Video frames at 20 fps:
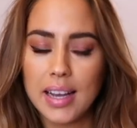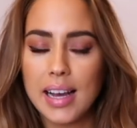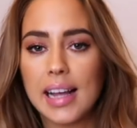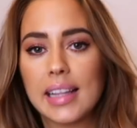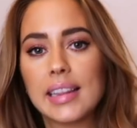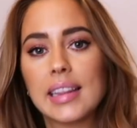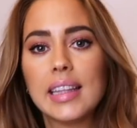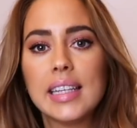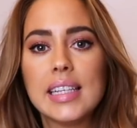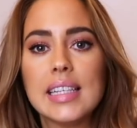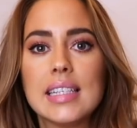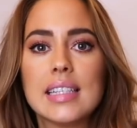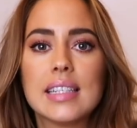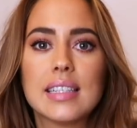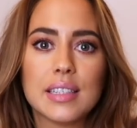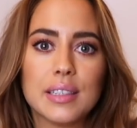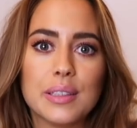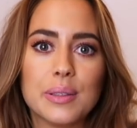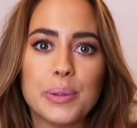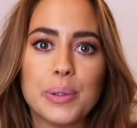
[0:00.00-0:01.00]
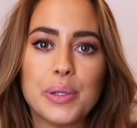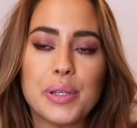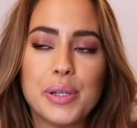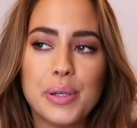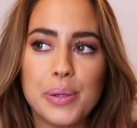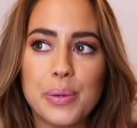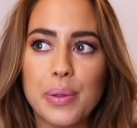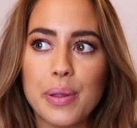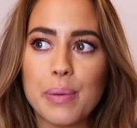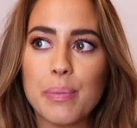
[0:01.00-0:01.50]
at least till
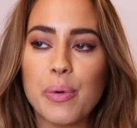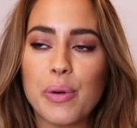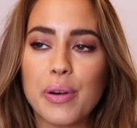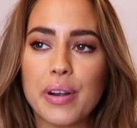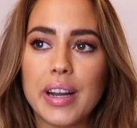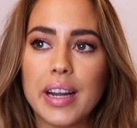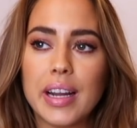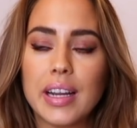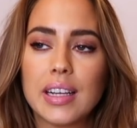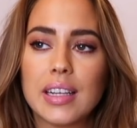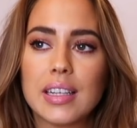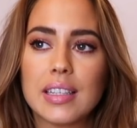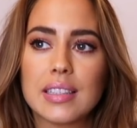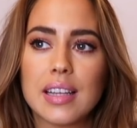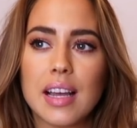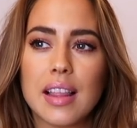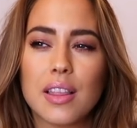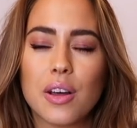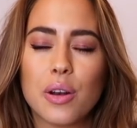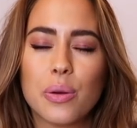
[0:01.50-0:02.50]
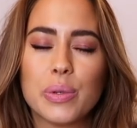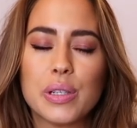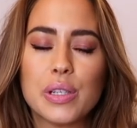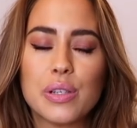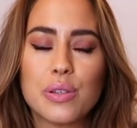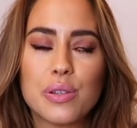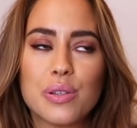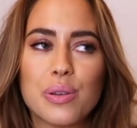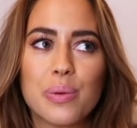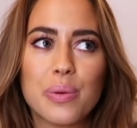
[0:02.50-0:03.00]
2 a.m, because I thought it was
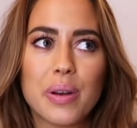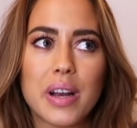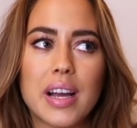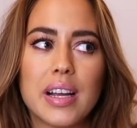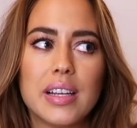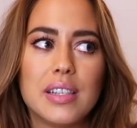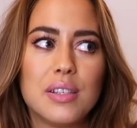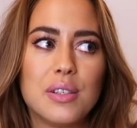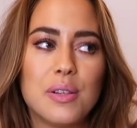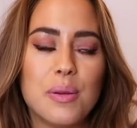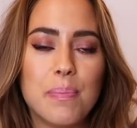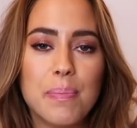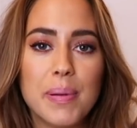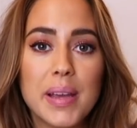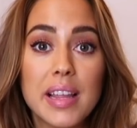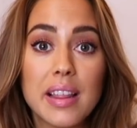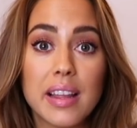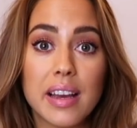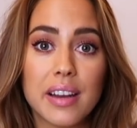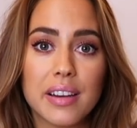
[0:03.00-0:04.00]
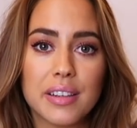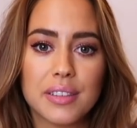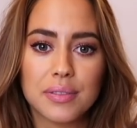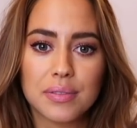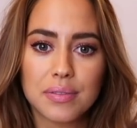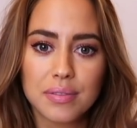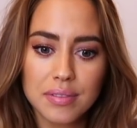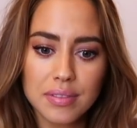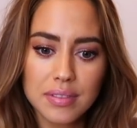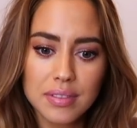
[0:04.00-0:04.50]
so nice to be
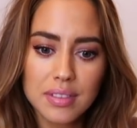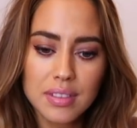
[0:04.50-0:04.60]
there